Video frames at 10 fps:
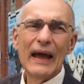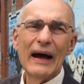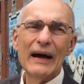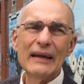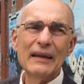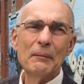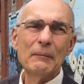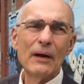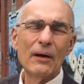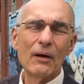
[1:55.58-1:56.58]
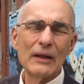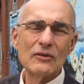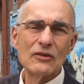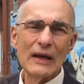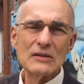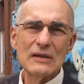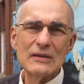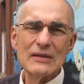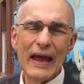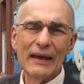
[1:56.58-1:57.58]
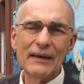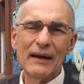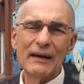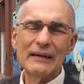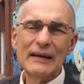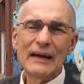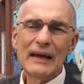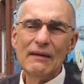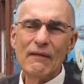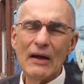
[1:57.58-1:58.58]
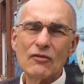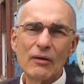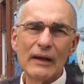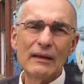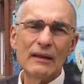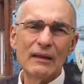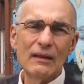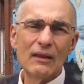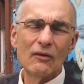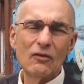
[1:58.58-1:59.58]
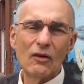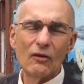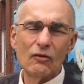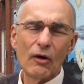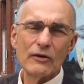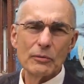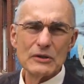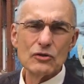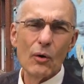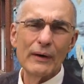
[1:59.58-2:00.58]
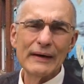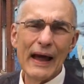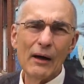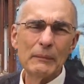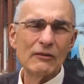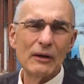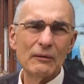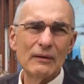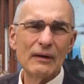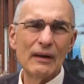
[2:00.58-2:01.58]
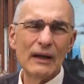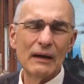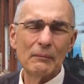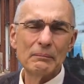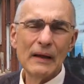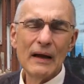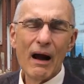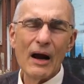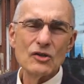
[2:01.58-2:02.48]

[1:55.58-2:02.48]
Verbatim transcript: uh, in the early 60s, and uh, eventually the, the, church was torn down because it, the uh,